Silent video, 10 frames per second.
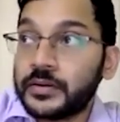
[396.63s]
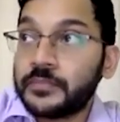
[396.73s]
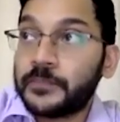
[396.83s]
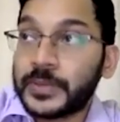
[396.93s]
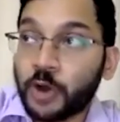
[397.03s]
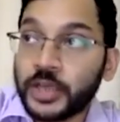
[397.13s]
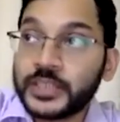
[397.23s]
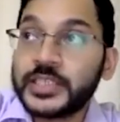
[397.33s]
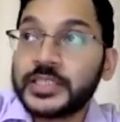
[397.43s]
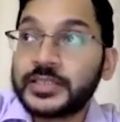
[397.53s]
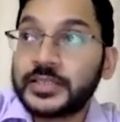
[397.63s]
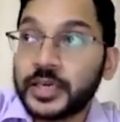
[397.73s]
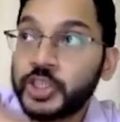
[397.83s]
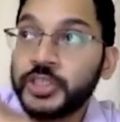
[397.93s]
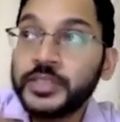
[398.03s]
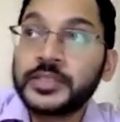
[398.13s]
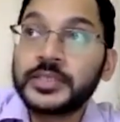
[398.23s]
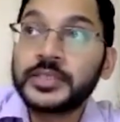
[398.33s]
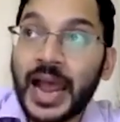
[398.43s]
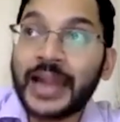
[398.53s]
pathologists,
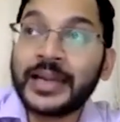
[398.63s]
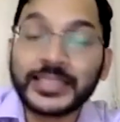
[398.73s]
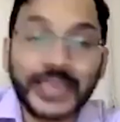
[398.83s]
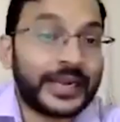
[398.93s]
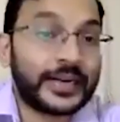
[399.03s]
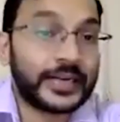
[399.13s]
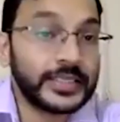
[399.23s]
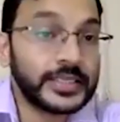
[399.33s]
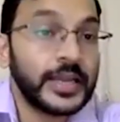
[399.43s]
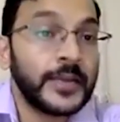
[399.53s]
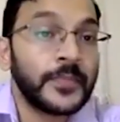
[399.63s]
surgeons, and scientists